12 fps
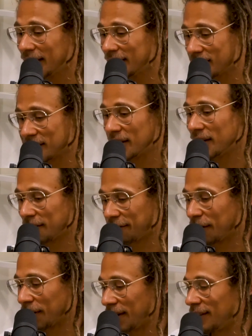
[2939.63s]
See if
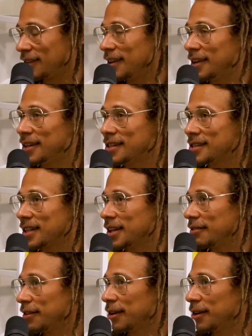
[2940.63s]
you're into this, and if